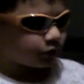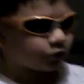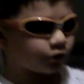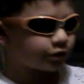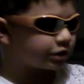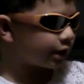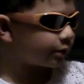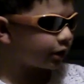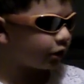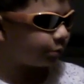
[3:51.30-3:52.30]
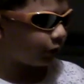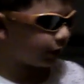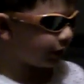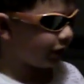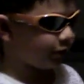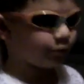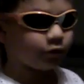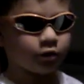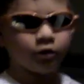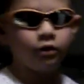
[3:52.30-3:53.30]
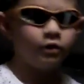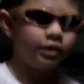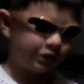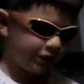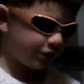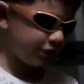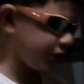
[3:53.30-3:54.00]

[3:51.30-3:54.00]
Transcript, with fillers: So the same can apply here with the curly d's